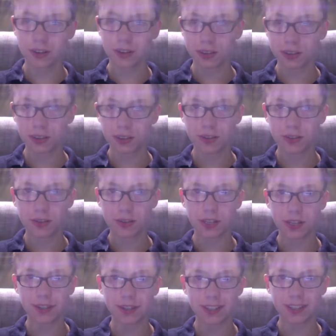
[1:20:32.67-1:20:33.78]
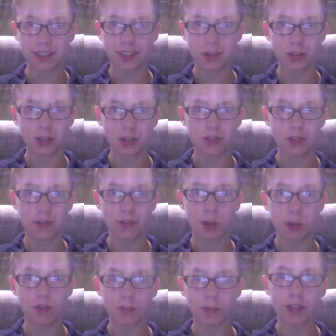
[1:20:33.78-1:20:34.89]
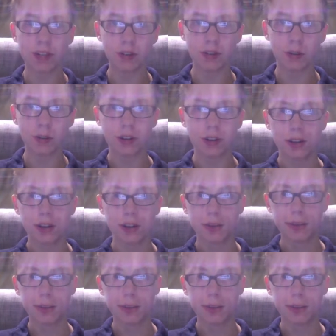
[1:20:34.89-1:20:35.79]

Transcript: Six Flags is the closest driving wise for me too. But